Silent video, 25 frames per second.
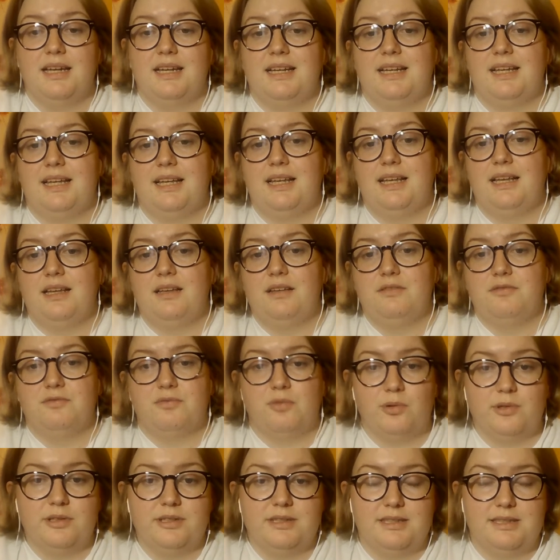he
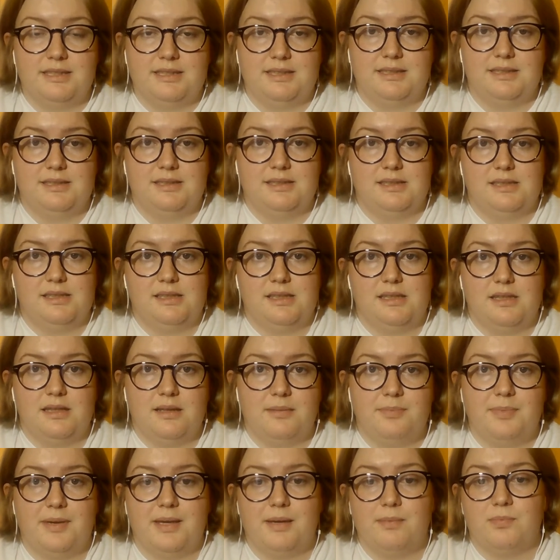forces the
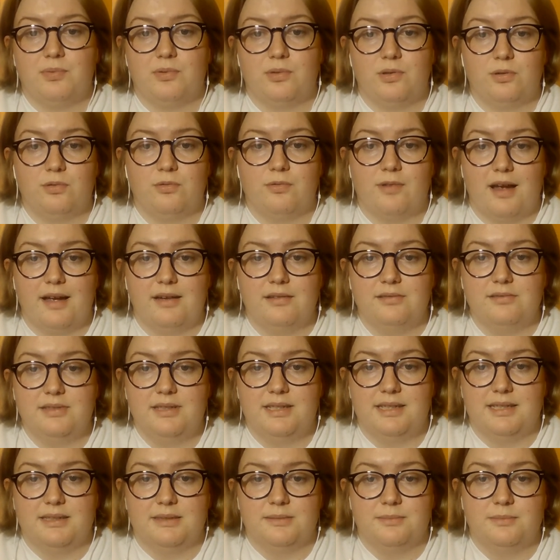people around
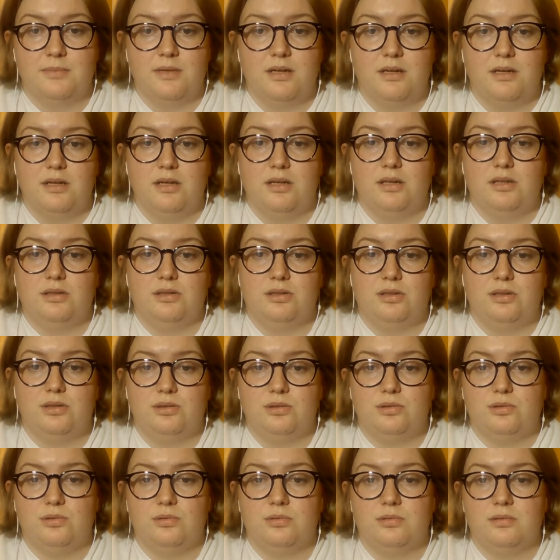him
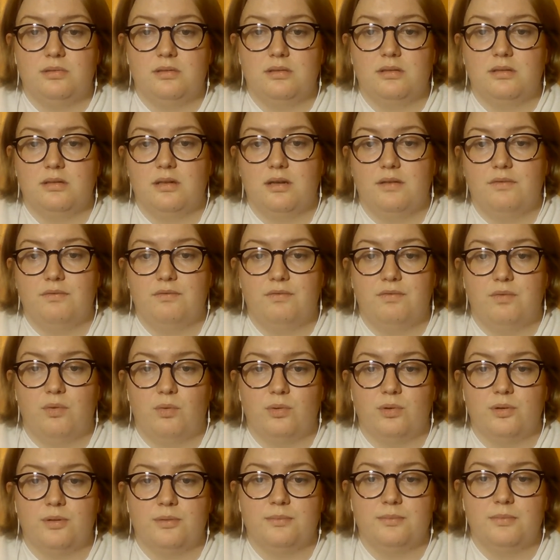to
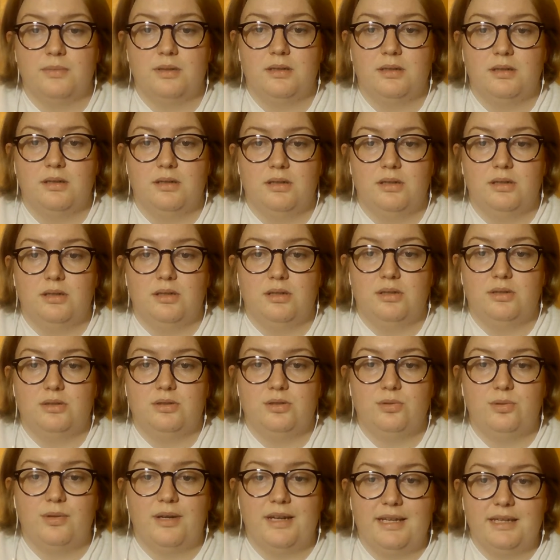conform
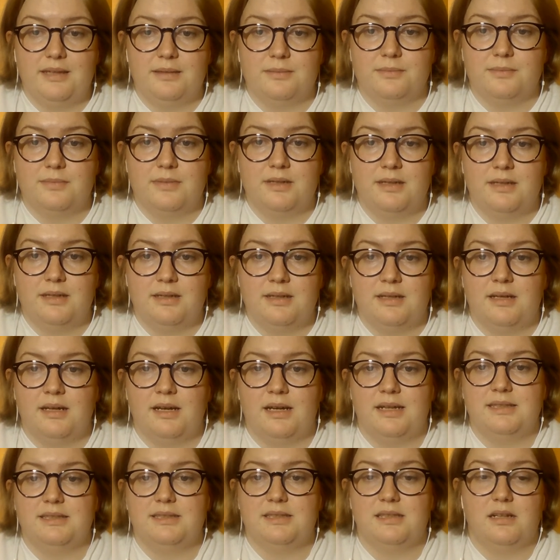to him
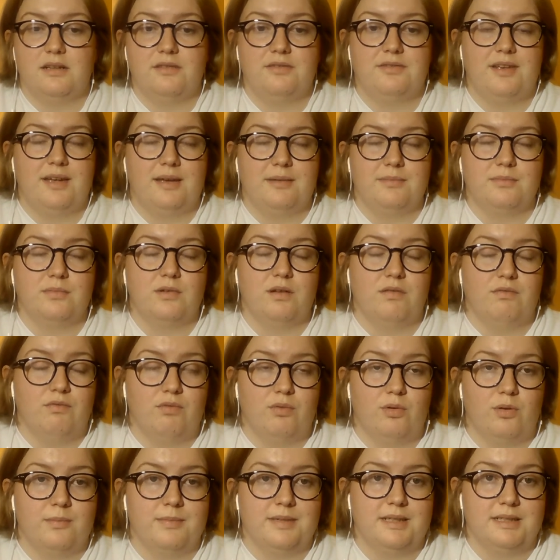instead of him
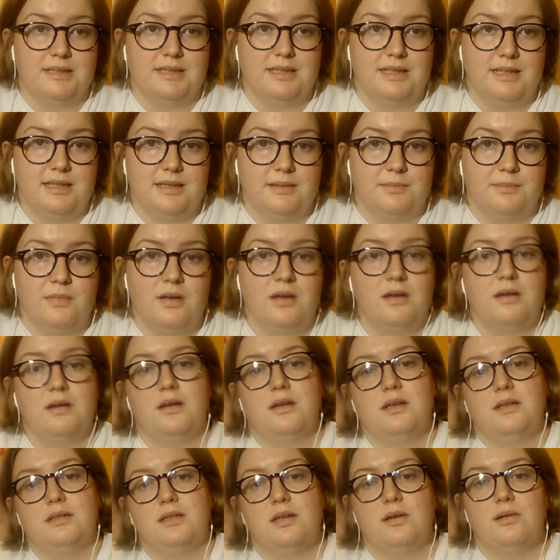conforming to them.
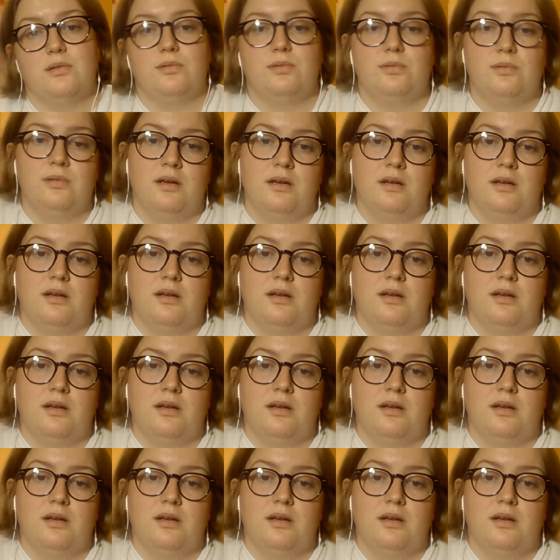So